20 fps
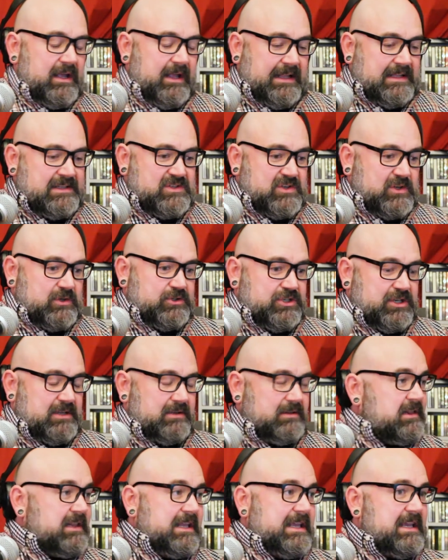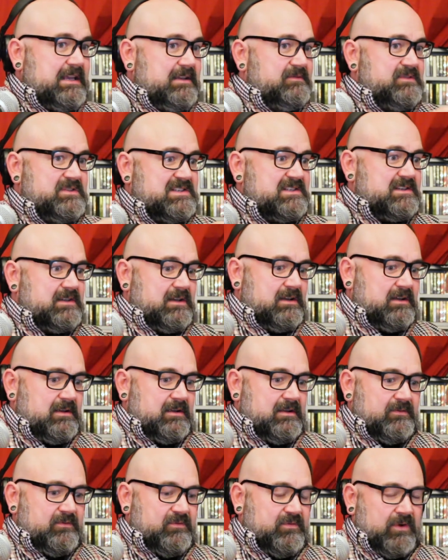and so she leaves
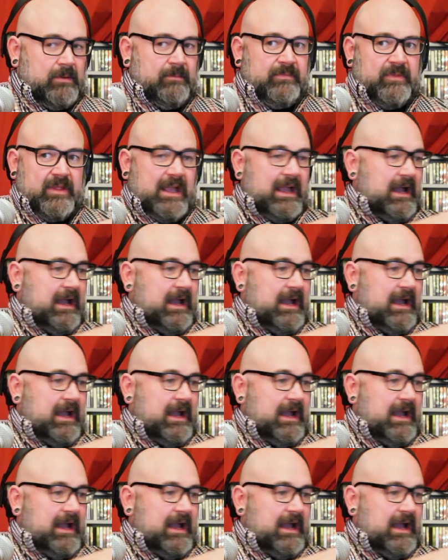from